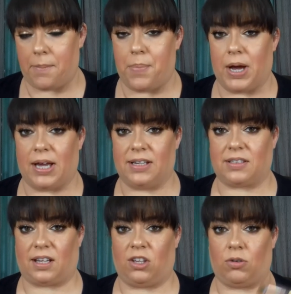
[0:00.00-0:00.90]

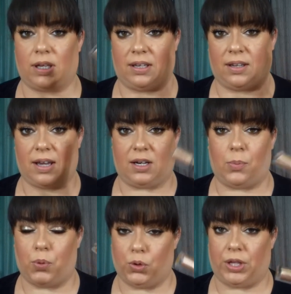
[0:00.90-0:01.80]
but you can kind
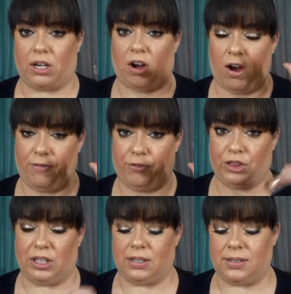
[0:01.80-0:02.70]
of pull that off
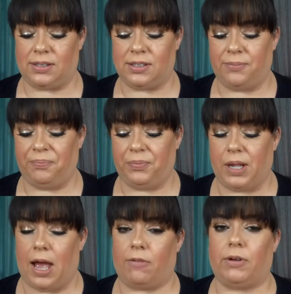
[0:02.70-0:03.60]
with this.
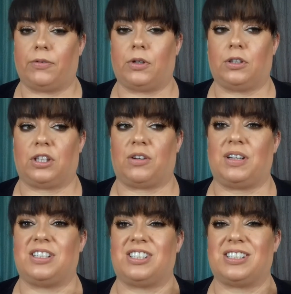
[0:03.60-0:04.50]
However, there
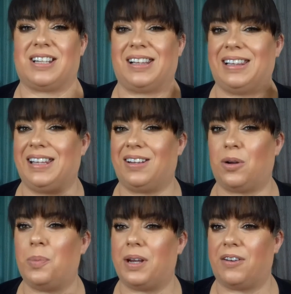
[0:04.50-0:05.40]
is just a
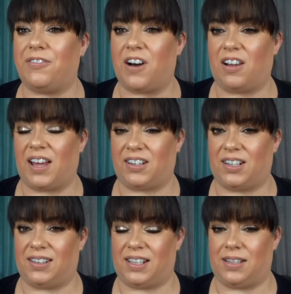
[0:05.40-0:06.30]
little bit of fallout
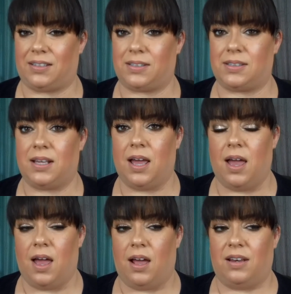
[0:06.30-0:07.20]
on these.
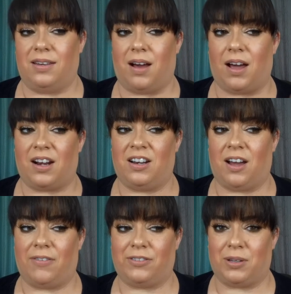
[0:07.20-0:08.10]
Not
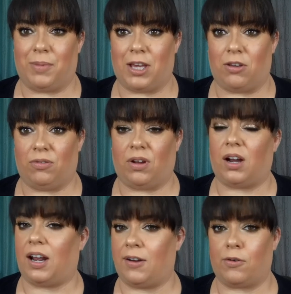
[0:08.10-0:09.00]
enough to make you
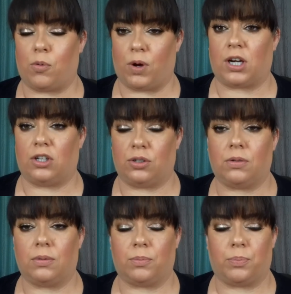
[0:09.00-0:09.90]
not ever want to
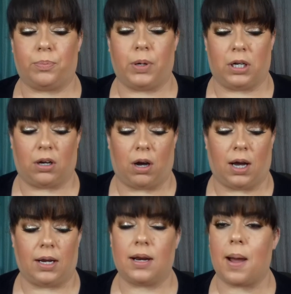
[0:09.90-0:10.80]
do it. Put it
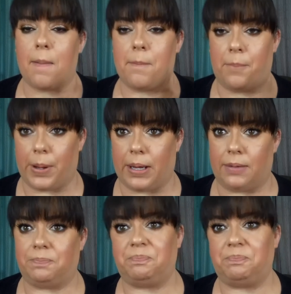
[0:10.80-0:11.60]
on, but